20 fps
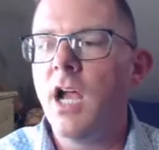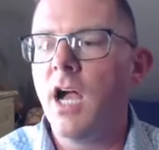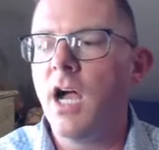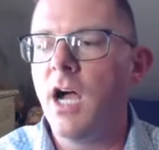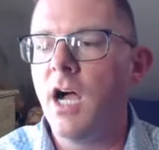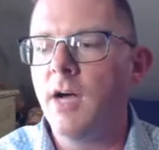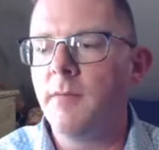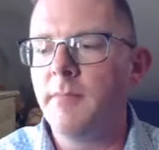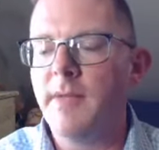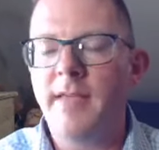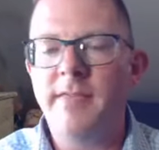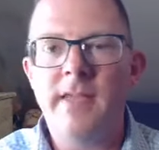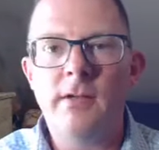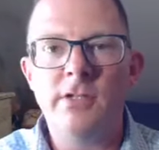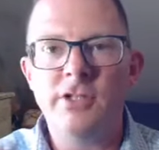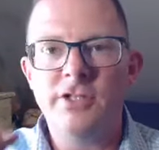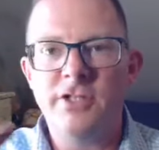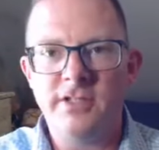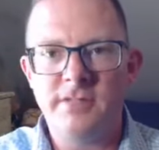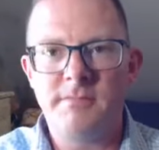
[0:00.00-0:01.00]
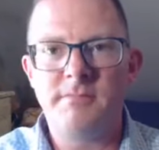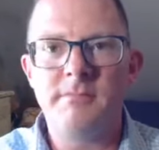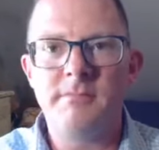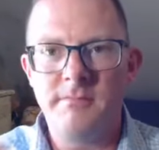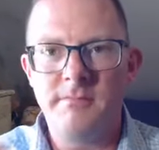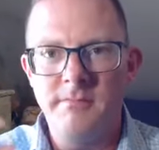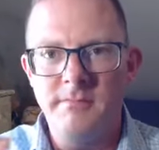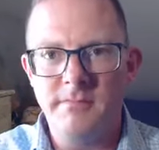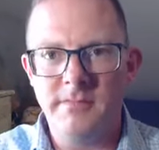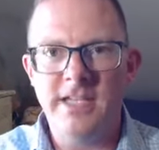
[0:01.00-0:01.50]
and they would just
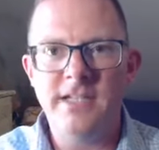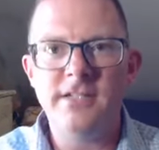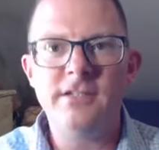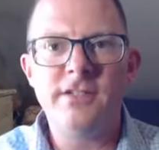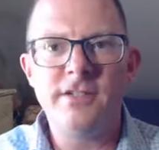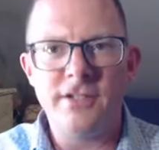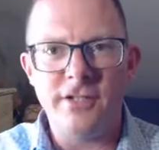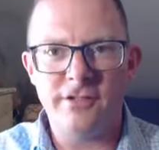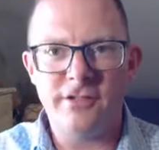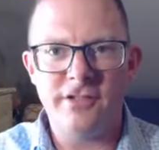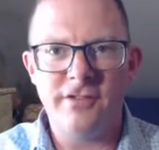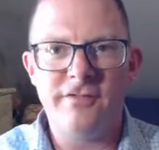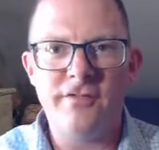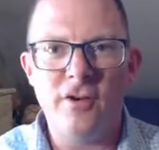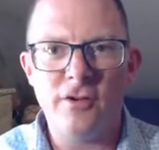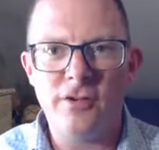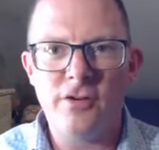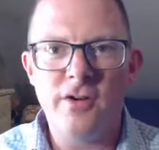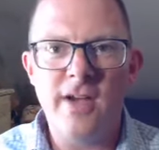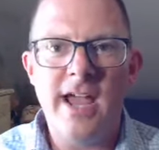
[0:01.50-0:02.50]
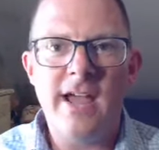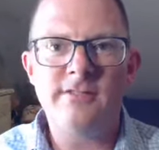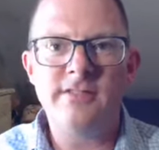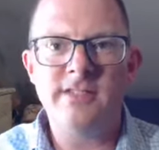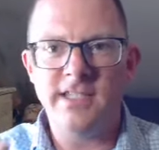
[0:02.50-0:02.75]
insert the photographs,